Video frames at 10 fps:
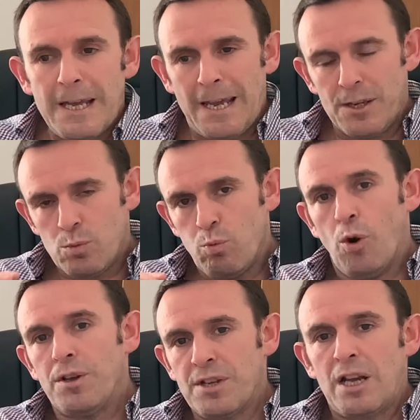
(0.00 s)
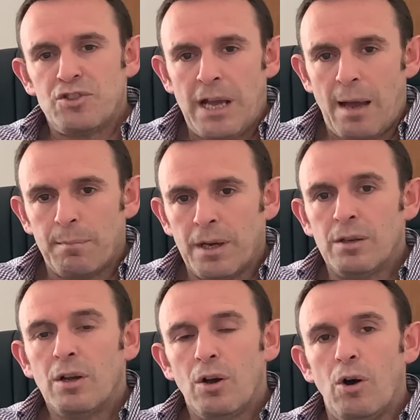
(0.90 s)
It is what is actually
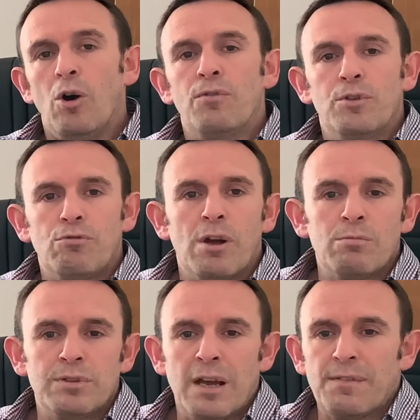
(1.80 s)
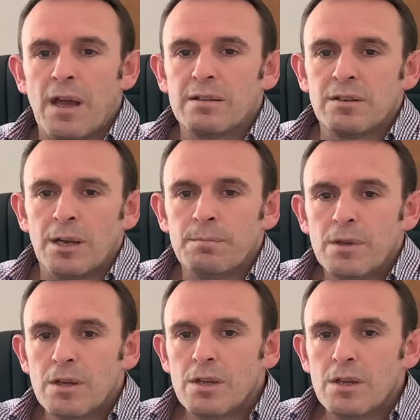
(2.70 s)
happening on the ground at that time.